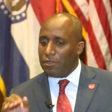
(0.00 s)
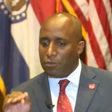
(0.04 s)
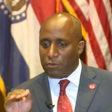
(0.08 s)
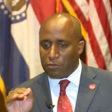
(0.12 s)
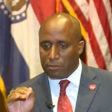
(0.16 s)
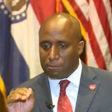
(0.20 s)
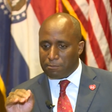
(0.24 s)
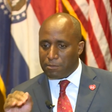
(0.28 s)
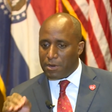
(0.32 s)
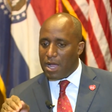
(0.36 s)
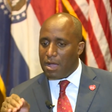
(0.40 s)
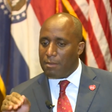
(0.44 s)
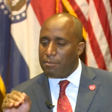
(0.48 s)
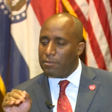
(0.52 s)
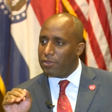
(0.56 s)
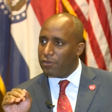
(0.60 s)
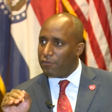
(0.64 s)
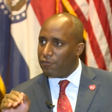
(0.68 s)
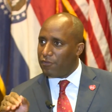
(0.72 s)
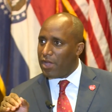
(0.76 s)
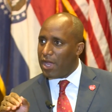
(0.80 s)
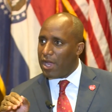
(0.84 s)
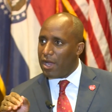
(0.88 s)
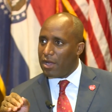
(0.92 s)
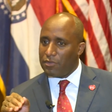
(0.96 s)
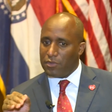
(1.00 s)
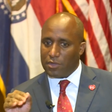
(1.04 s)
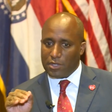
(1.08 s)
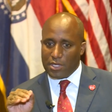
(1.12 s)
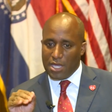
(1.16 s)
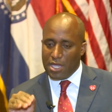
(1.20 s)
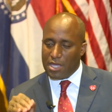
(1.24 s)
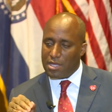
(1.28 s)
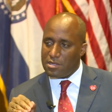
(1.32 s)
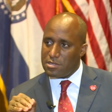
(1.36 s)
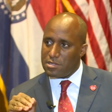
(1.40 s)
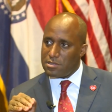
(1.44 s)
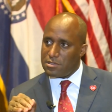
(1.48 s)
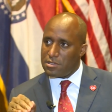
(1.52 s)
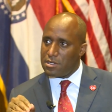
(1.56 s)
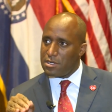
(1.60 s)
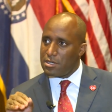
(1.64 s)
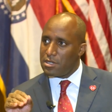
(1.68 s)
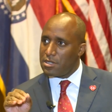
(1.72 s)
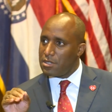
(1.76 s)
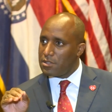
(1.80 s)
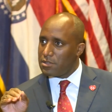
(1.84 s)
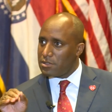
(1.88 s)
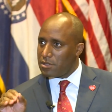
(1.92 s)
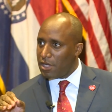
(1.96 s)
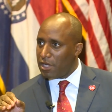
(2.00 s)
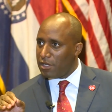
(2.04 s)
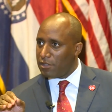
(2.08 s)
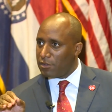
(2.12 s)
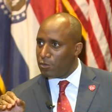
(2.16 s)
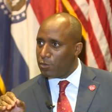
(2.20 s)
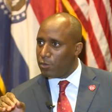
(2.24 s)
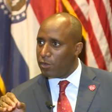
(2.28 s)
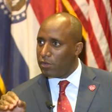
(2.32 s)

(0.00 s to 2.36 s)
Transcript: There's a problem with the fact that Kansas City, St.